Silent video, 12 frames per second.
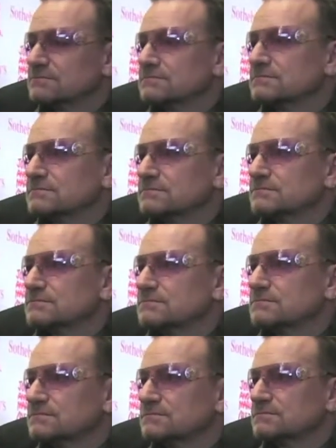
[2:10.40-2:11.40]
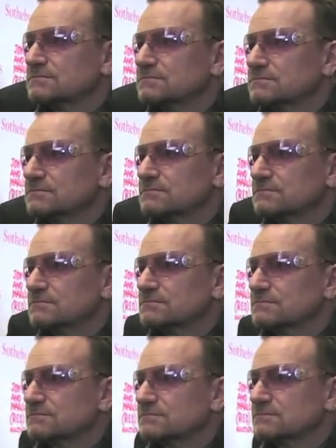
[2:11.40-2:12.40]

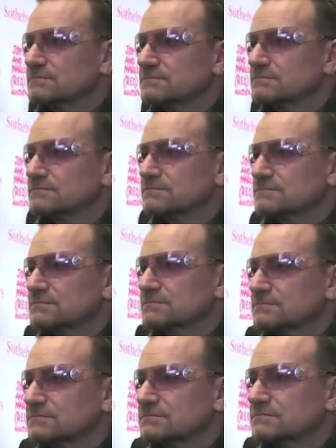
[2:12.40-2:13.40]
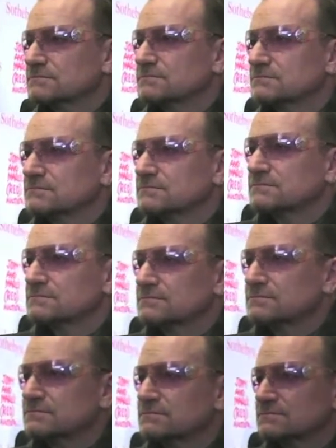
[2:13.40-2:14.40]

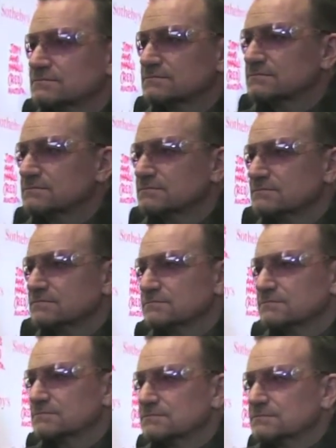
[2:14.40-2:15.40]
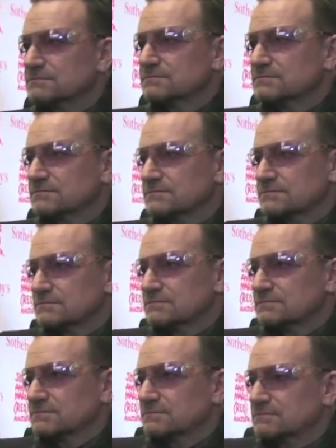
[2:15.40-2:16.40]

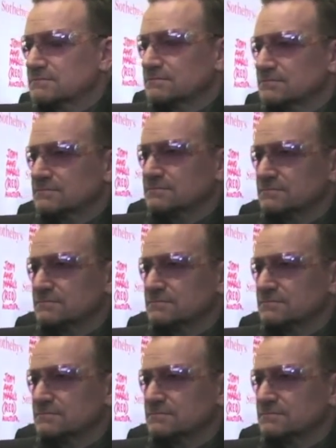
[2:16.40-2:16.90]
No words are spoken by the person on screen.